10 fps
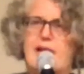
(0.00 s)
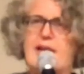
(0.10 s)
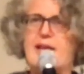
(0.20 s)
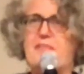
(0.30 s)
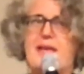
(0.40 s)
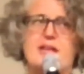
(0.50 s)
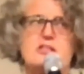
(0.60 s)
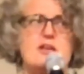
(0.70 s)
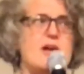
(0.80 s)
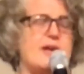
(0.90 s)
And at
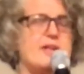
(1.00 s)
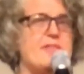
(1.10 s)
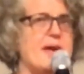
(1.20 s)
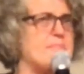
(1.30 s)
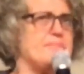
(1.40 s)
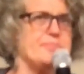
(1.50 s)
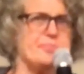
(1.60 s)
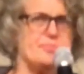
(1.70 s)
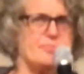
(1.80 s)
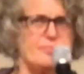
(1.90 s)
that time, in that
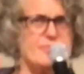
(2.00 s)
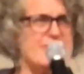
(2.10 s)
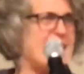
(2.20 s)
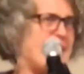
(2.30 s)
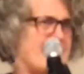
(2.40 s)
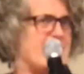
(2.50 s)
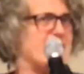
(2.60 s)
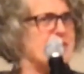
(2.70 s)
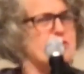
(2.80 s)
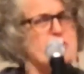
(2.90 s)

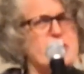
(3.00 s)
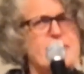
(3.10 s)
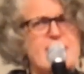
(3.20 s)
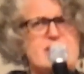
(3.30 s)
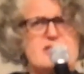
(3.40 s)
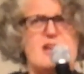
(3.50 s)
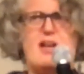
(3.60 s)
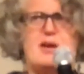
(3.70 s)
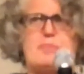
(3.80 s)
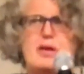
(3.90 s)
day, and during that
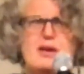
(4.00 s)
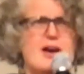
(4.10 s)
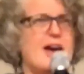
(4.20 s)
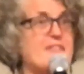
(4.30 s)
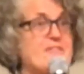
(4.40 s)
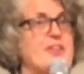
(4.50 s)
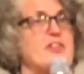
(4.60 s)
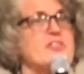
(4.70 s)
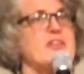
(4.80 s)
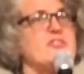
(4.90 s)
time, I
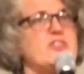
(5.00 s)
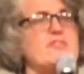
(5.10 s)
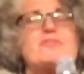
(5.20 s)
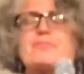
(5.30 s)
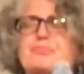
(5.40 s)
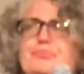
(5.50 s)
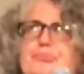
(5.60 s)
felt as if